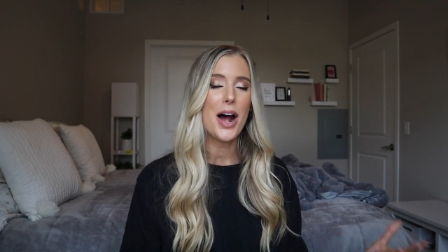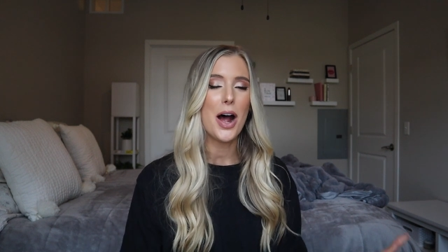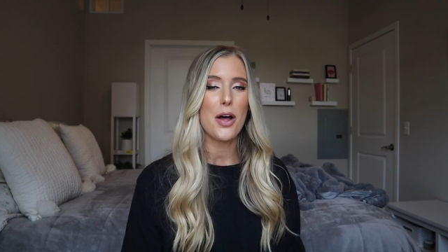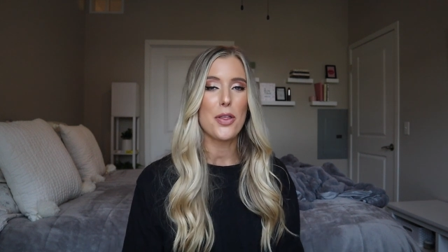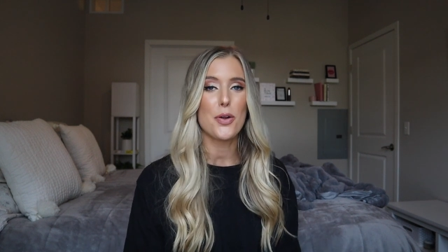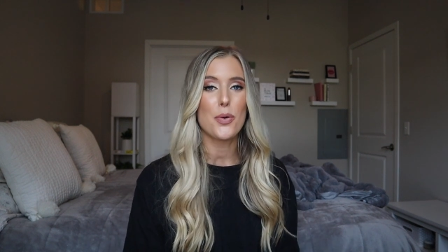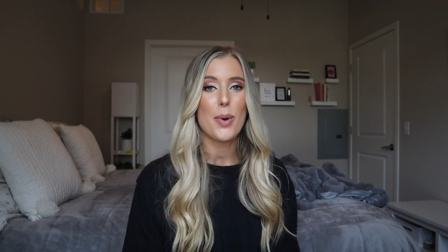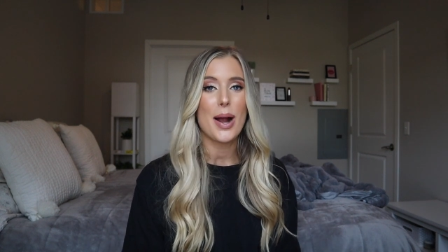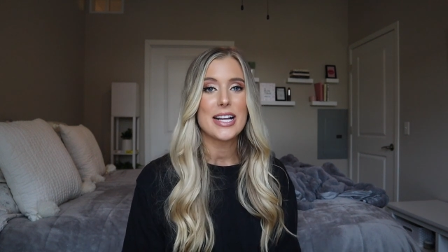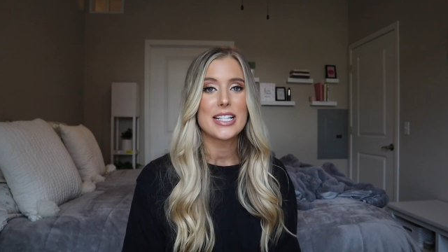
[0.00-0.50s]

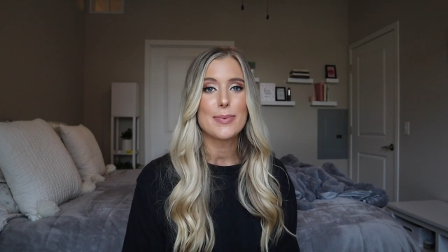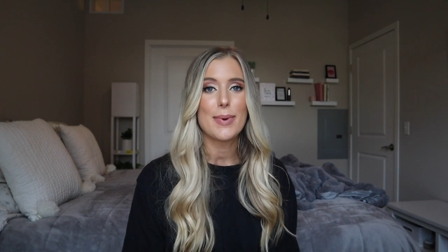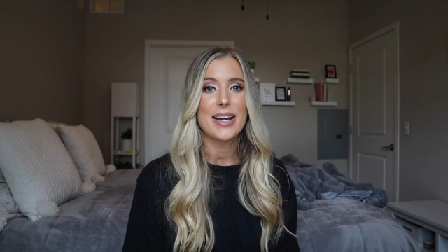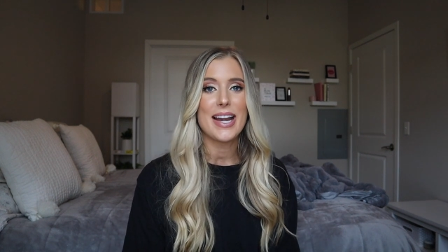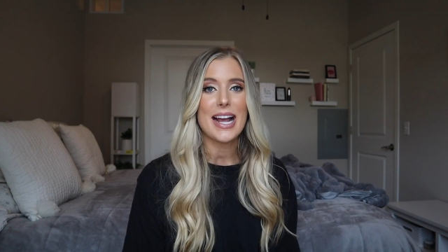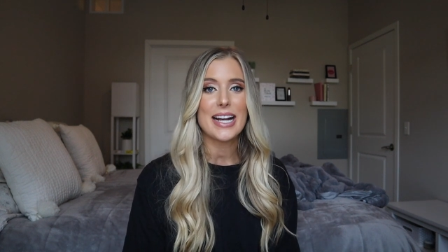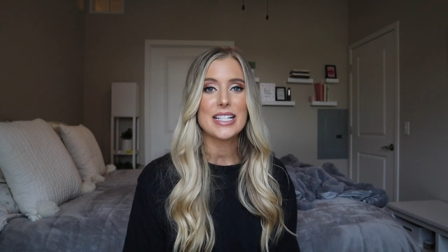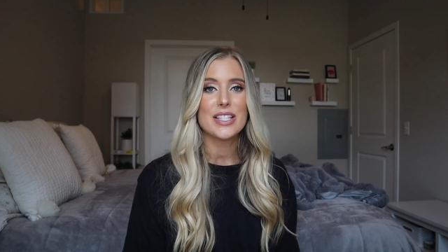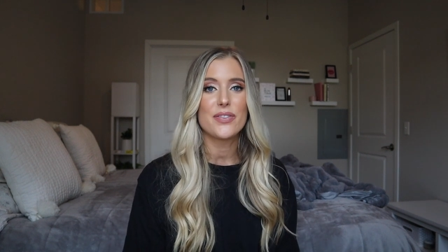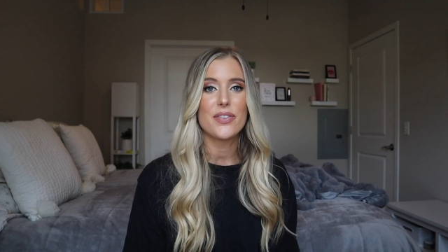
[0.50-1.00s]
Otherwise, my
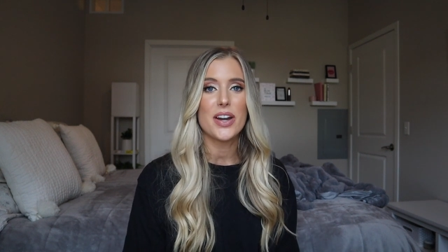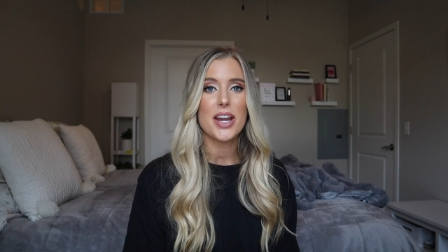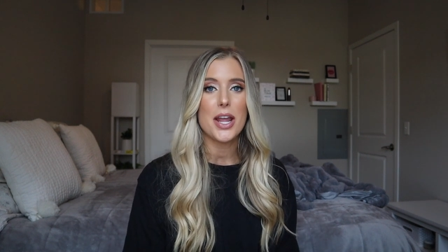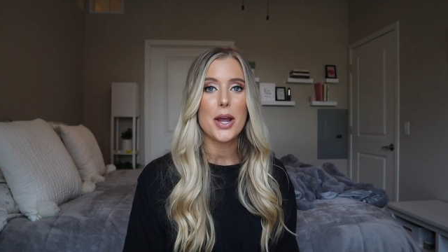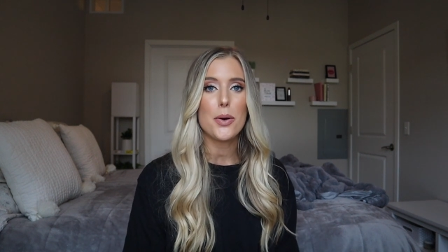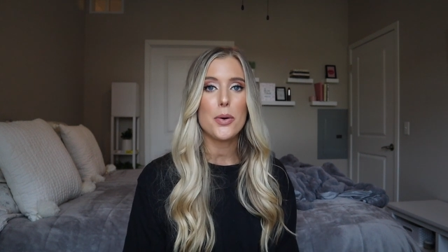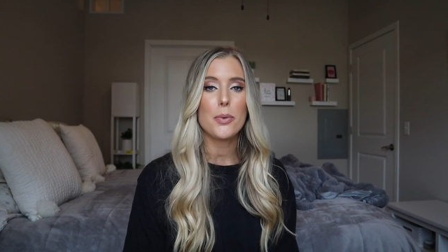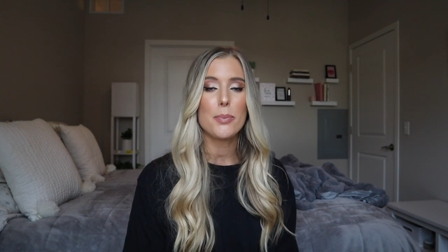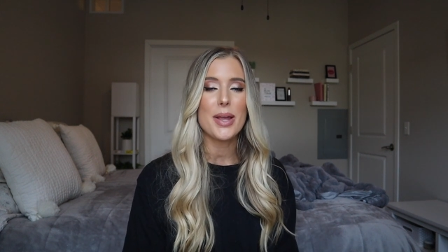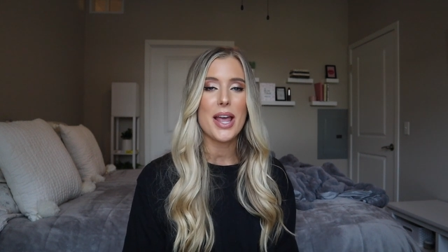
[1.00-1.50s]
next
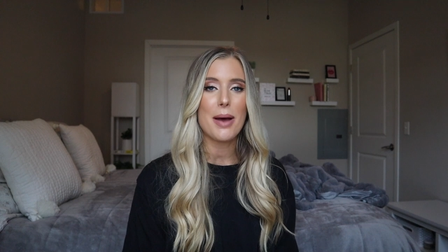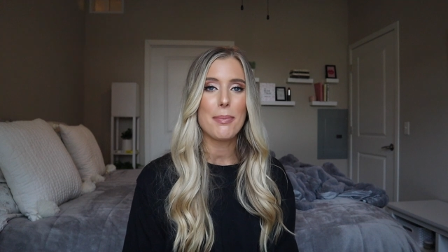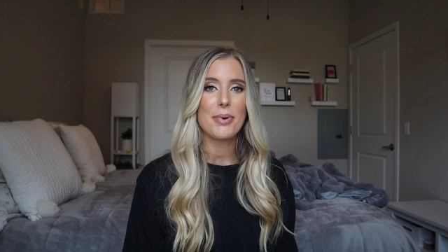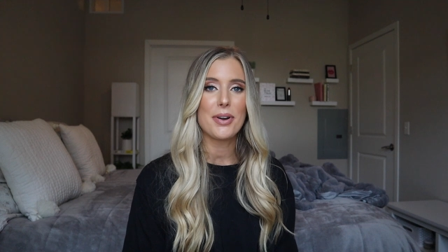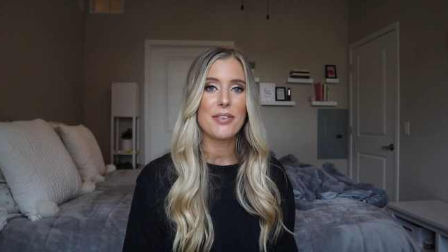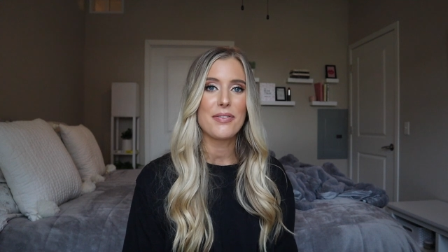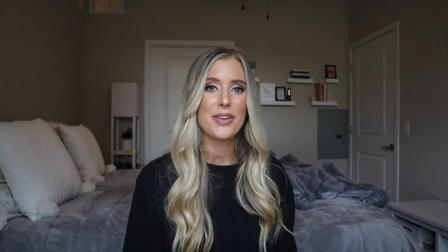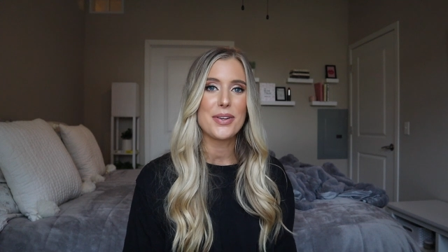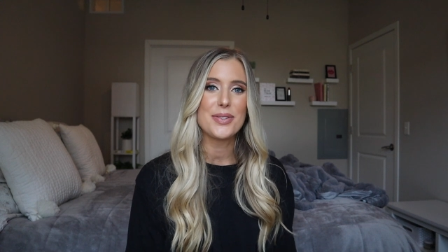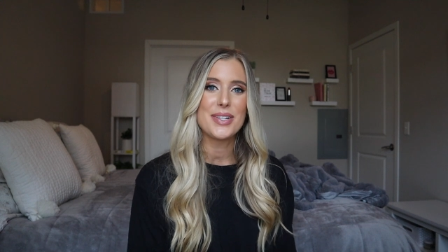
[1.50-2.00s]
video will be up
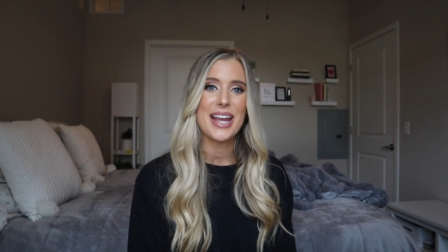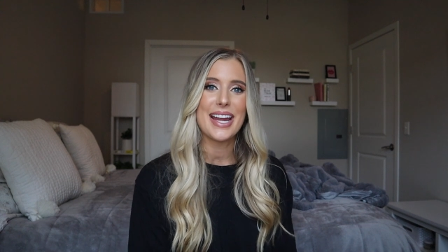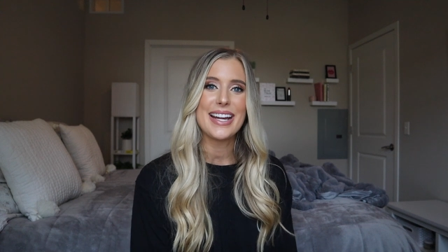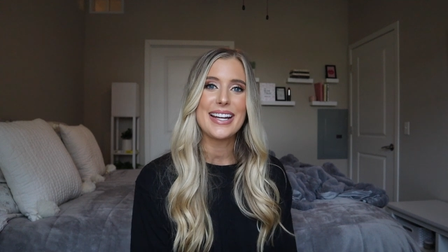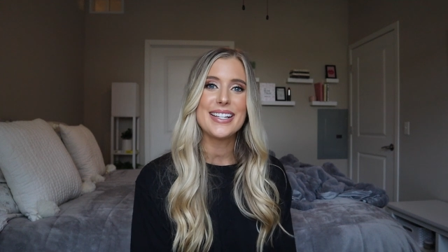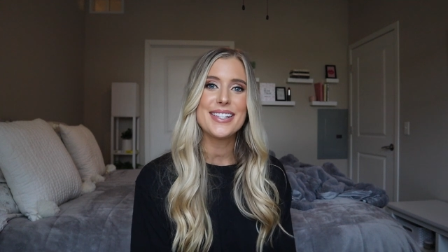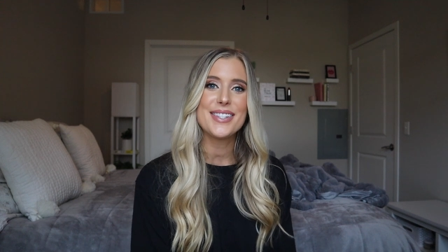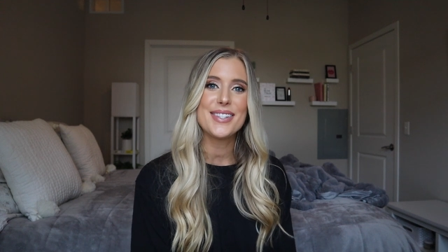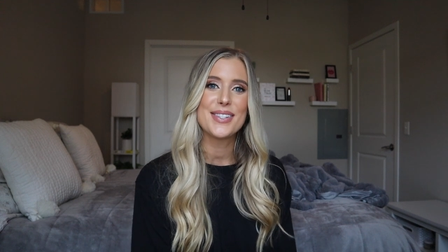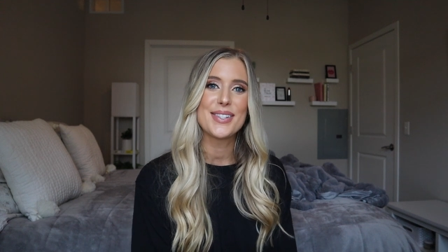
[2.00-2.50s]
in a few
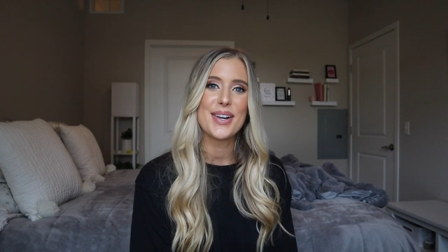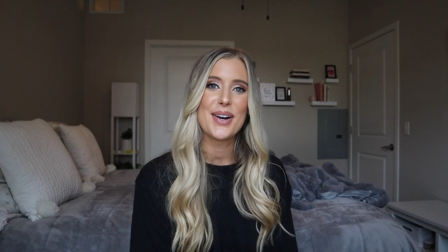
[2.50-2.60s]
days,